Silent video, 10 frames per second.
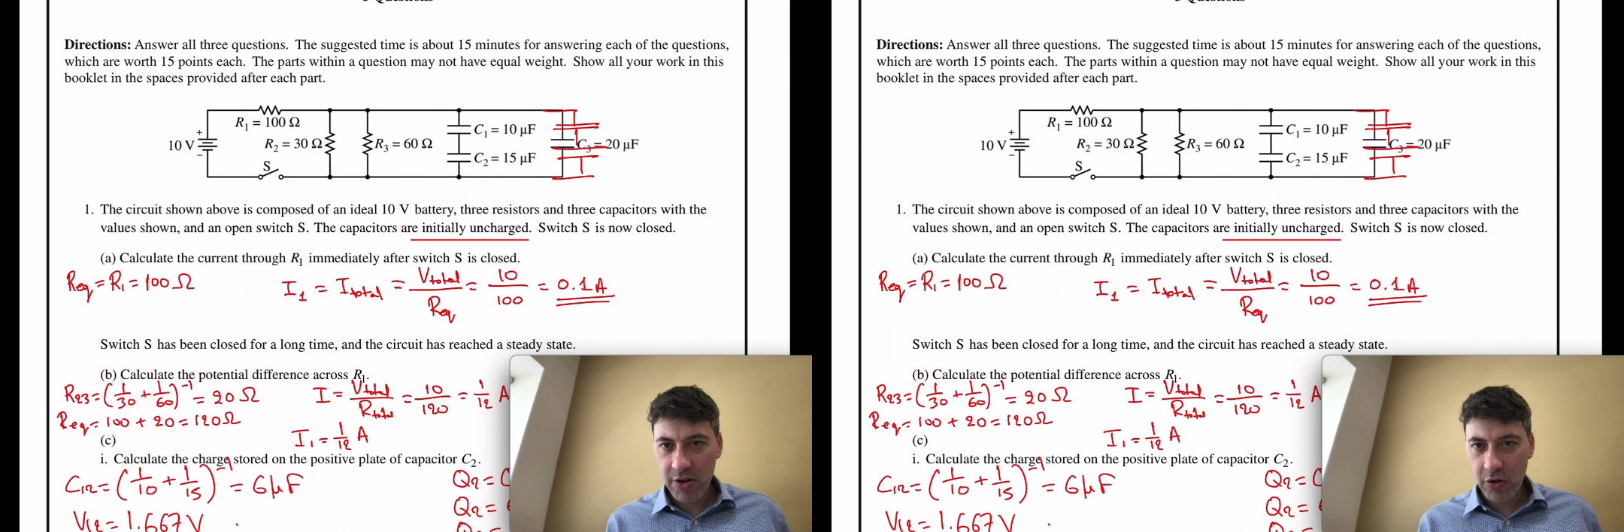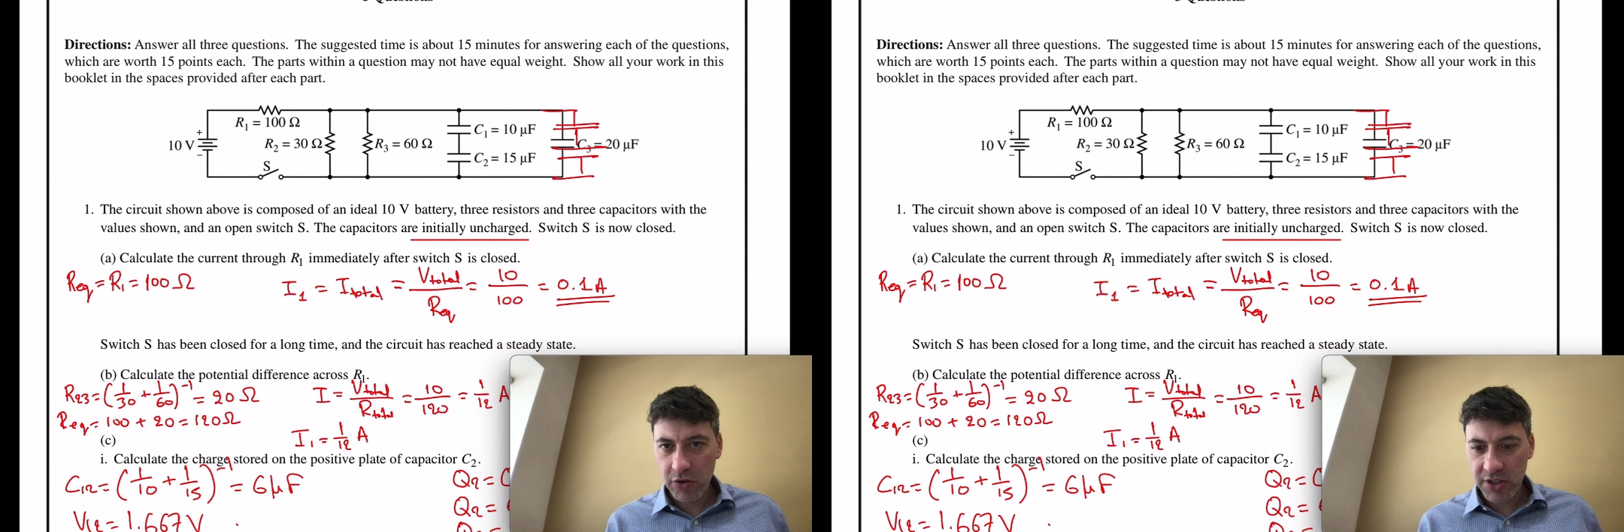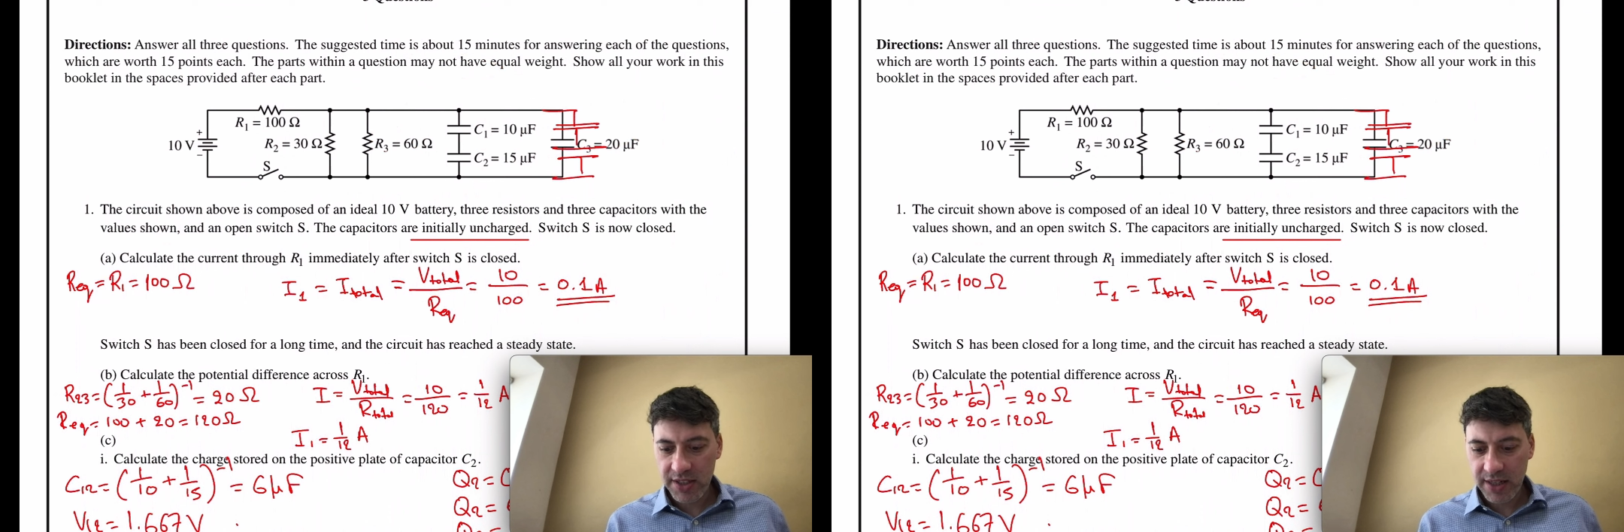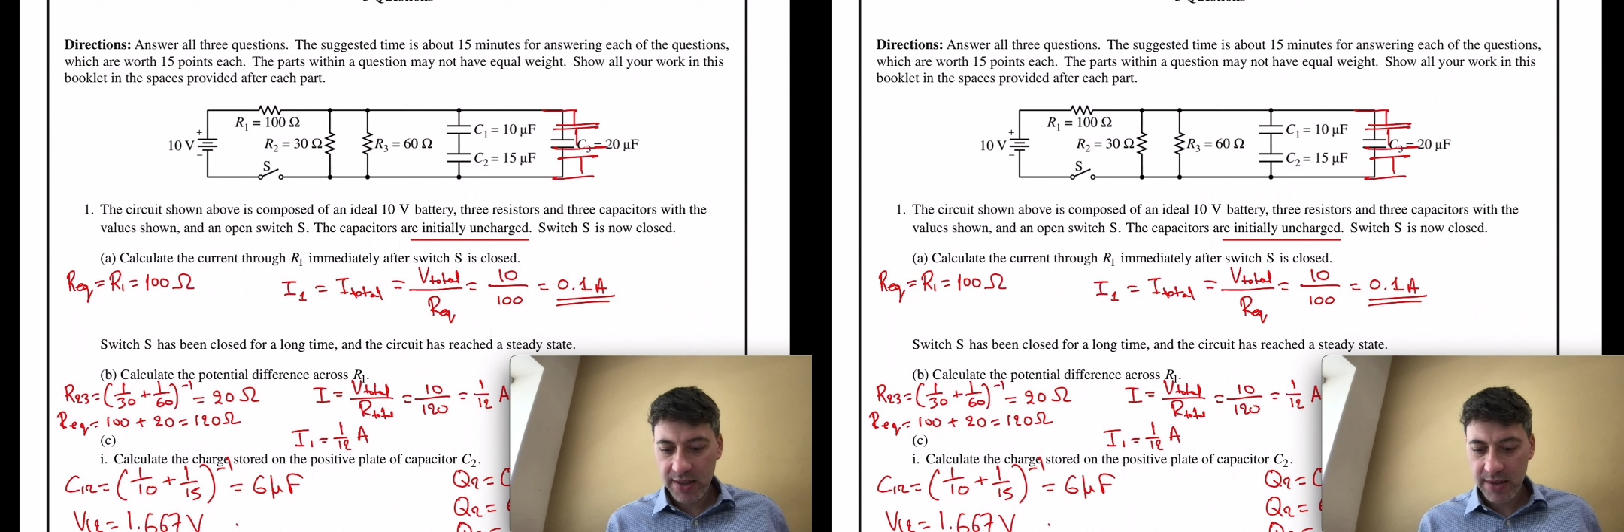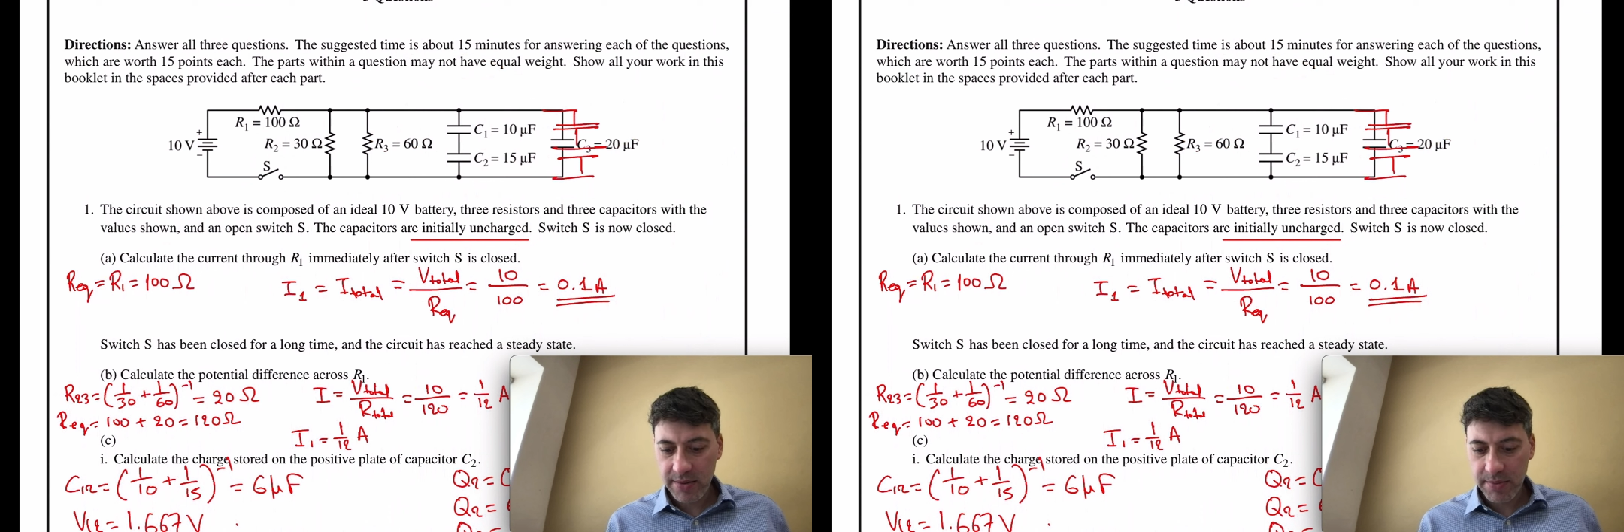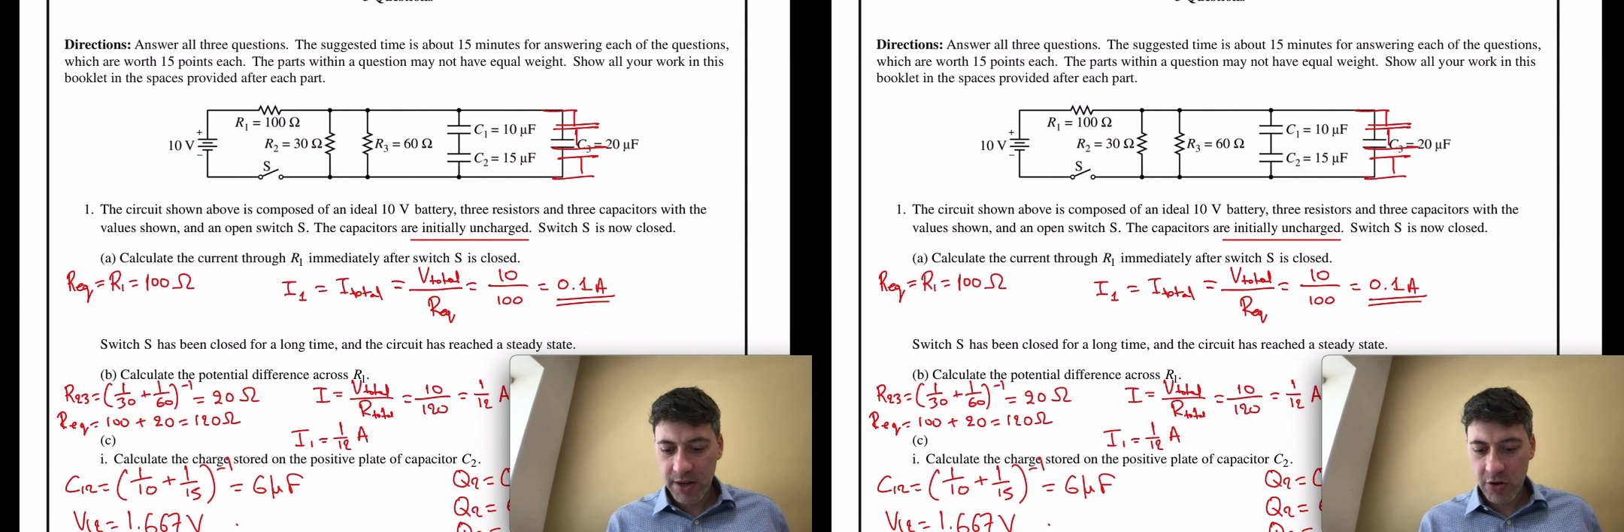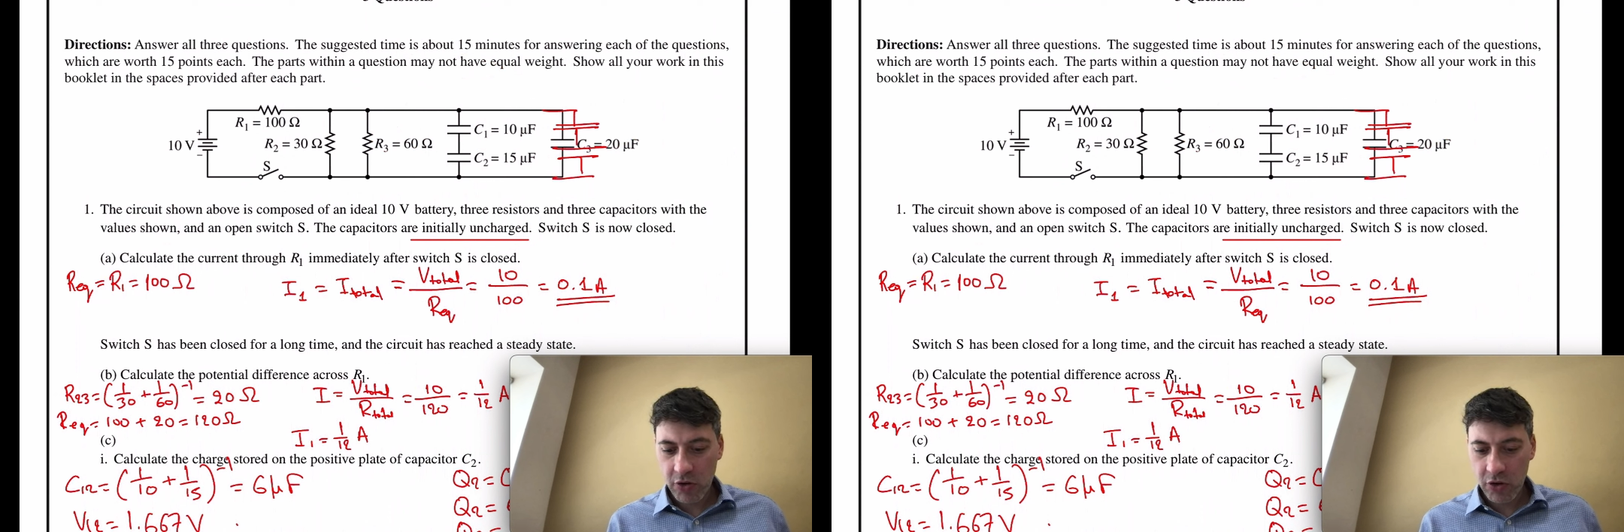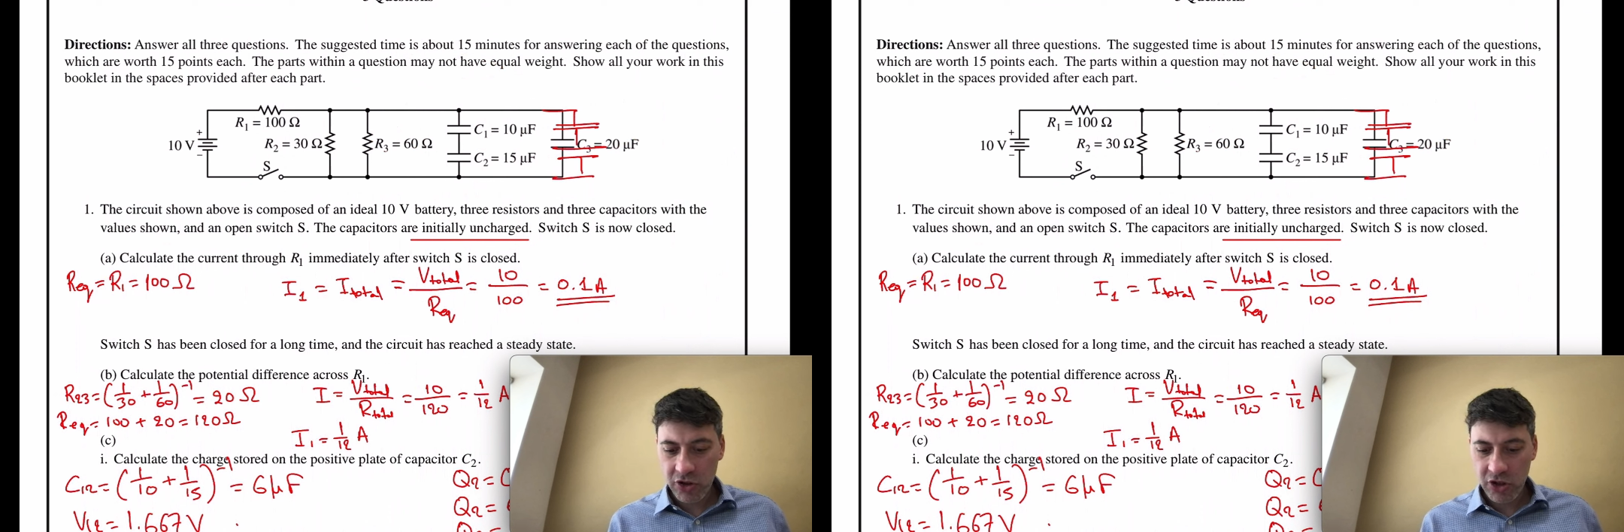constant
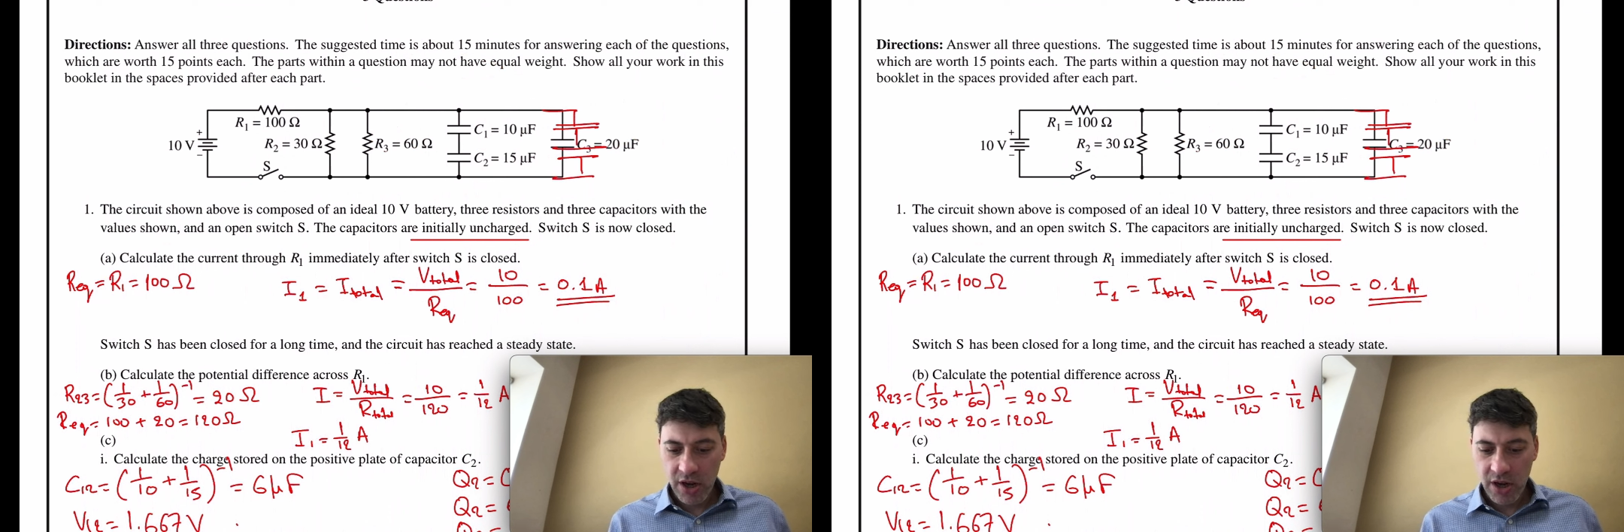because,